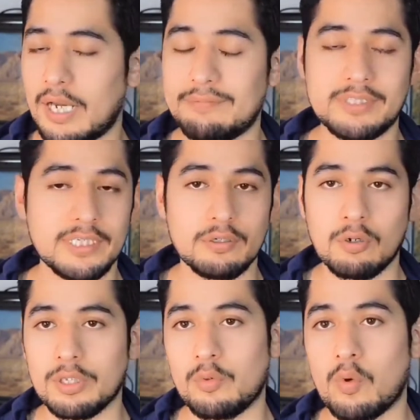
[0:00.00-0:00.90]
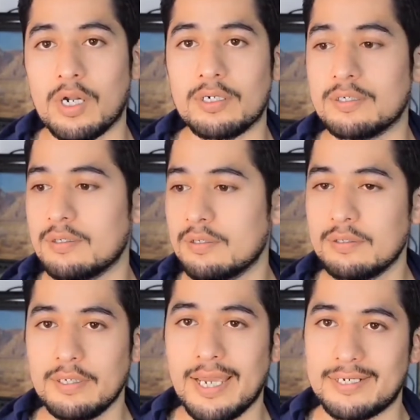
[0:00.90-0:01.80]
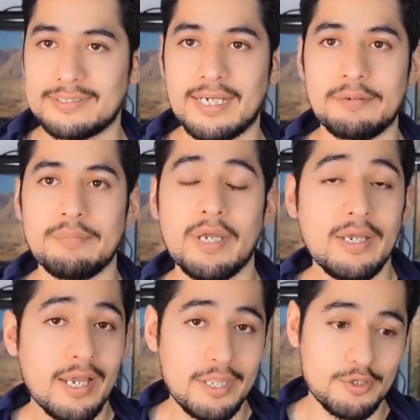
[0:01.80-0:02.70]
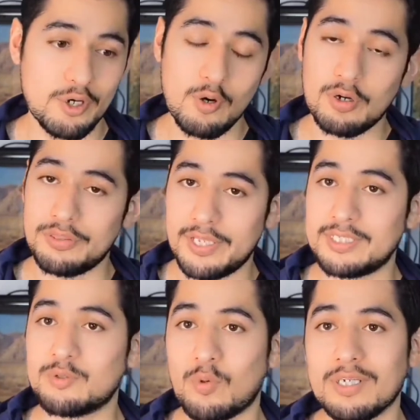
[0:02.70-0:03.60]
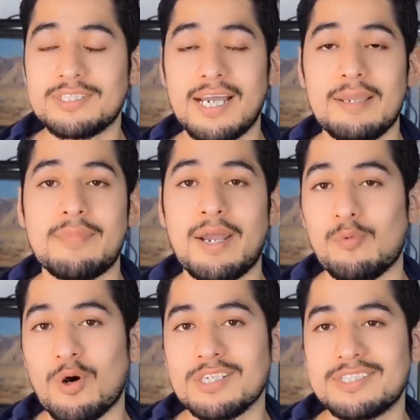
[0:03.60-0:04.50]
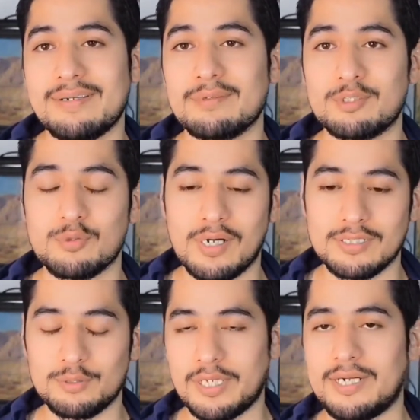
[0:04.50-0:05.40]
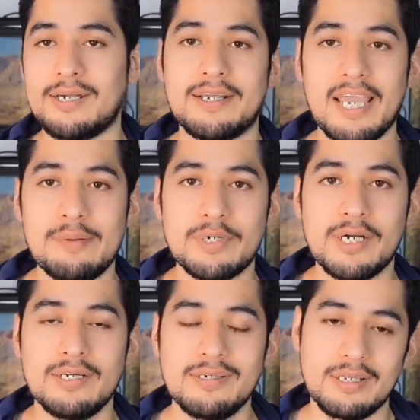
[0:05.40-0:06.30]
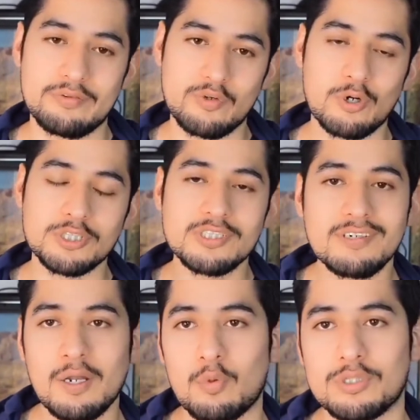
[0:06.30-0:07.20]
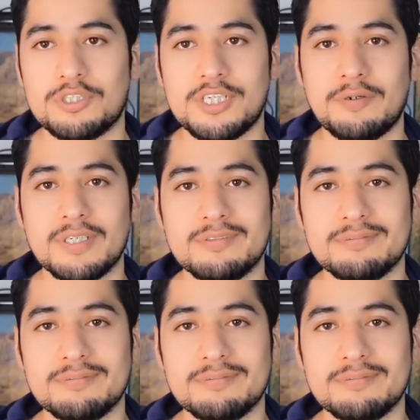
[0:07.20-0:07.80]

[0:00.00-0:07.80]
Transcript: I've seen only one at a time, and this one time I was able to get it on camera, and of course I want to share it.